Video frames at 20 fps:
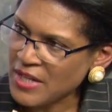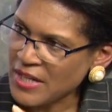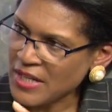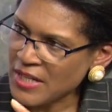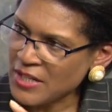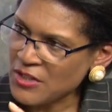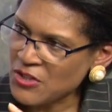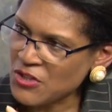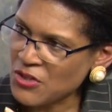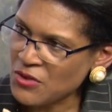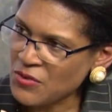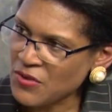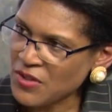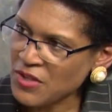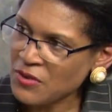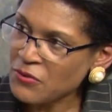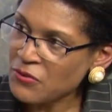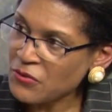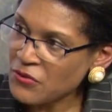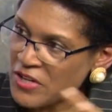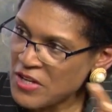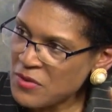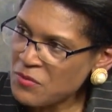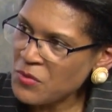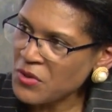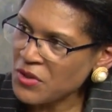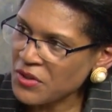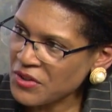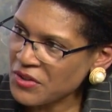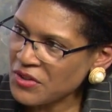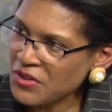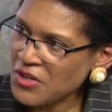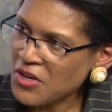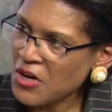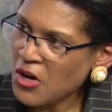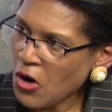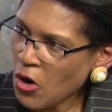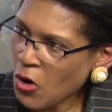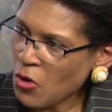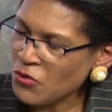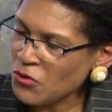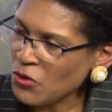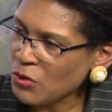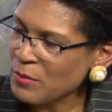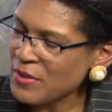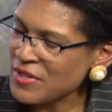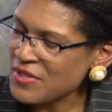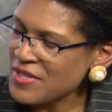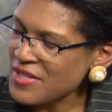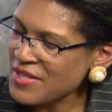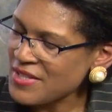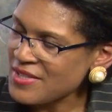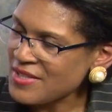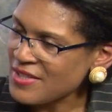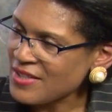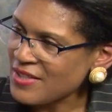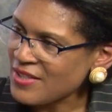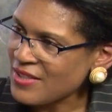into the framework of your business?